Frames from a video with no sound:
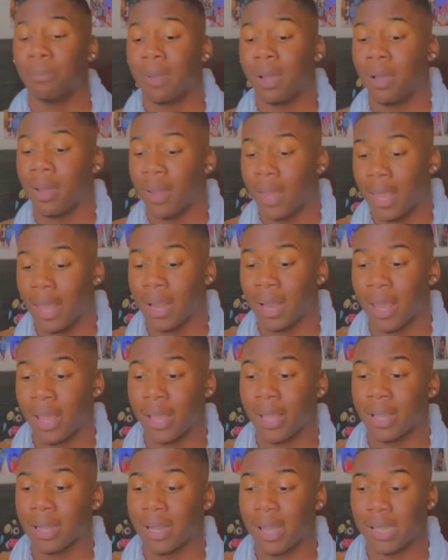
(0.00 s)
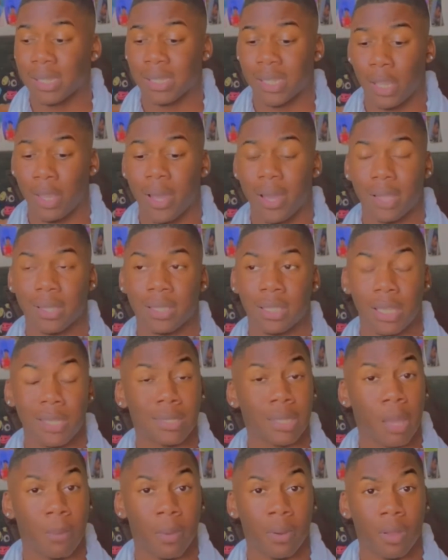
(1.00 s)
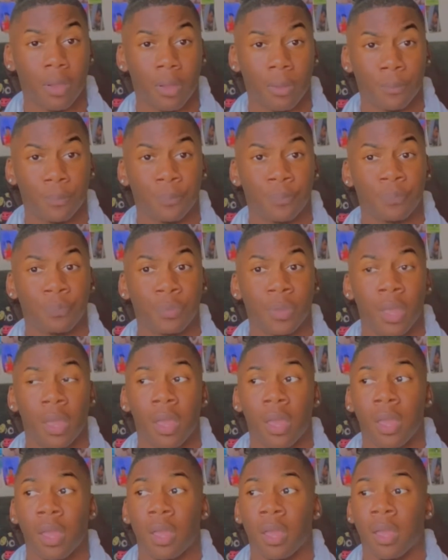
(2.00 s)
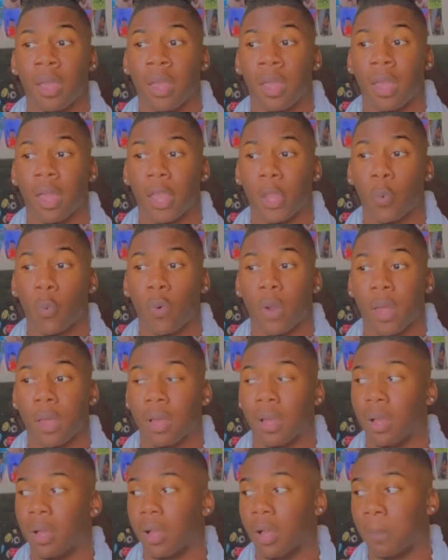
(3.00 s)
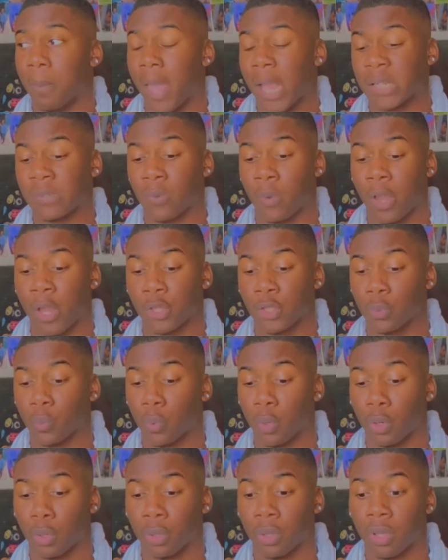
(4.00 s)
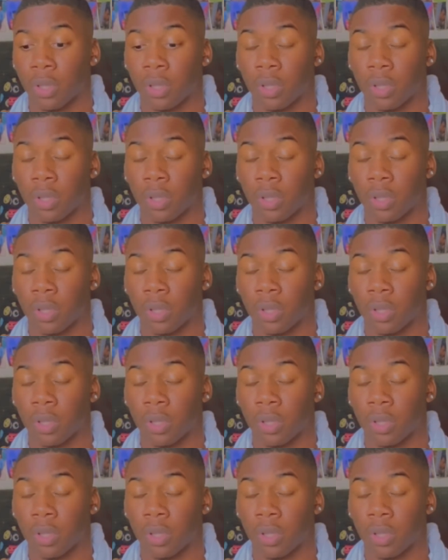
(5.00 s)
by that, like, let's say you got a test coming up, and you want to um ask for extra work.